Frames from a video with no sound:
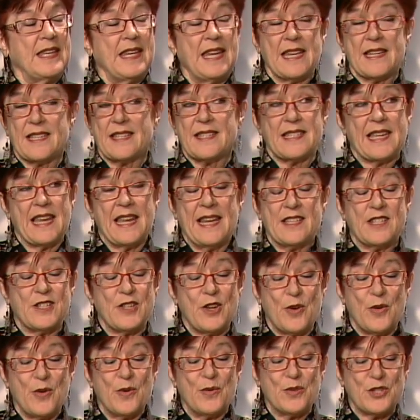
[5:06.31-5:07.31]
Yes, and
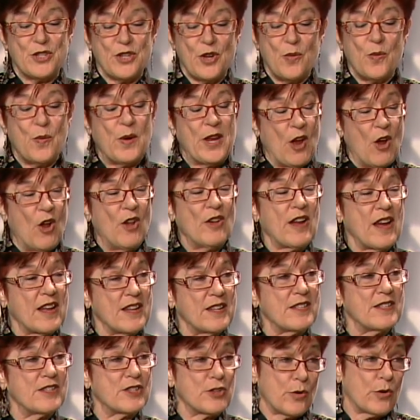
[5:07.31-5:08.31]
so we all got
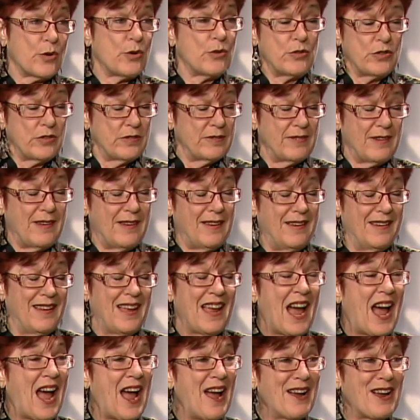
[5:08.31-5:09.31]
screwed.
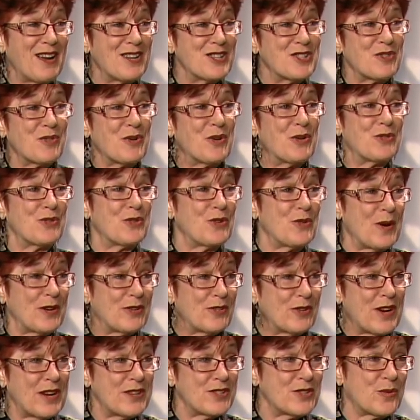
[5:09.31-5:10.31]
I got screwed. The
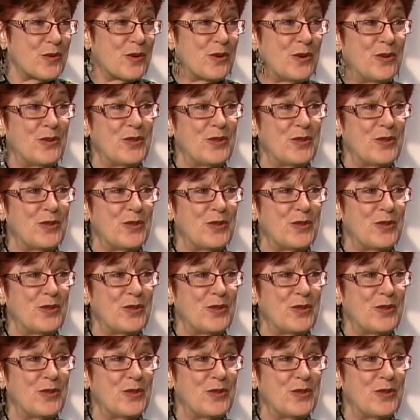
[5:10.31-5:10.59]
director got screwed.